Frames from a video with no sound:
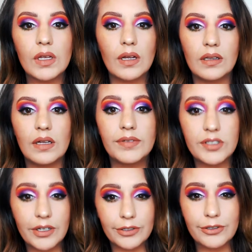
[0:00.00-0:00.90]
I love this
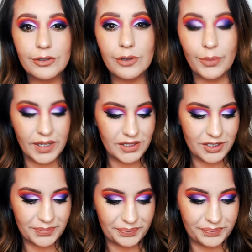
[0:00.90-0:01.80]
color so
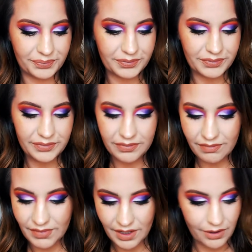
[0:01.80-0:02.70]
much.
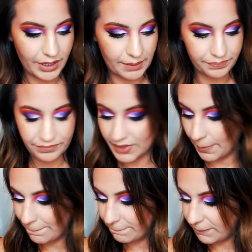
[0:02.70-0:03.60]
Okay,
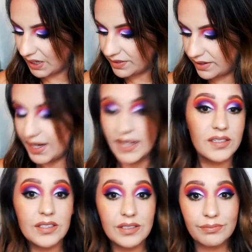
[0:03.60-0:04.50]
and then
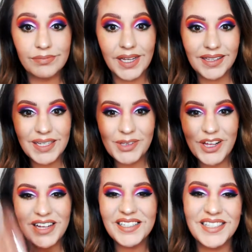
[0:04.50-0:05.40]
next, lip
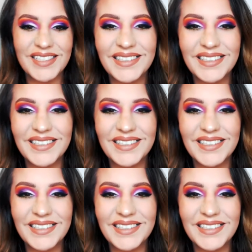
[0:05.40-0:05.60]
gloss.